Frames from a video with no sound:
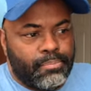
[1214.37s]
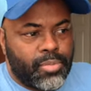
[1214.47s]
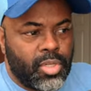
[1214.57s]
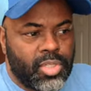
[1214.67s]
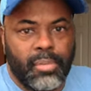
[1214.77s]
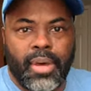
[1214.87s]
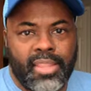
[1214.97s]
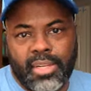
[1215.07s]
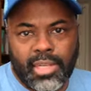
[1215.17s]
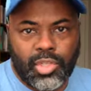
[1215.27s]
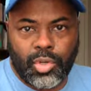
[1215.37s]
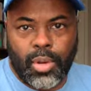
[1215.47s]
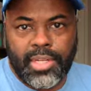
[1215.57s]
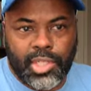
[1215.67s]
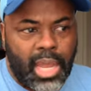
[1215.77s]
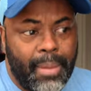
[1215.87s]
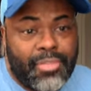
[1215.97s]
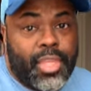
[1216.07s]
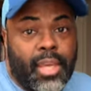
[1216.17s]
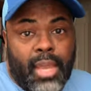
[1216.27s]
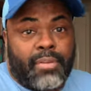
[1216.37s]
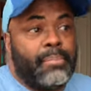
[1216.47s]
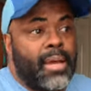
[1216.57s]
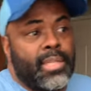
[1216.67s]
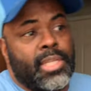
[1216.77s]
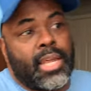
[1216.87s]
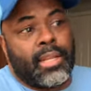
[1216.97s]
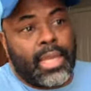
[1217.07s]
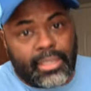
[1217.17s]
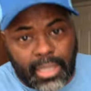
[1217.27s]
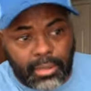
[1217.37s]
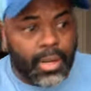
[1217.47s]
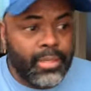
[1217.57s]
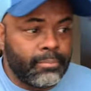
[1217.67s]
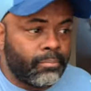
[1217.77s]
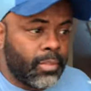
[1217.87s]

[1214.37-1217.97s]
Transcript: to somebody that does a great job. I think everybody's kind of like that, right?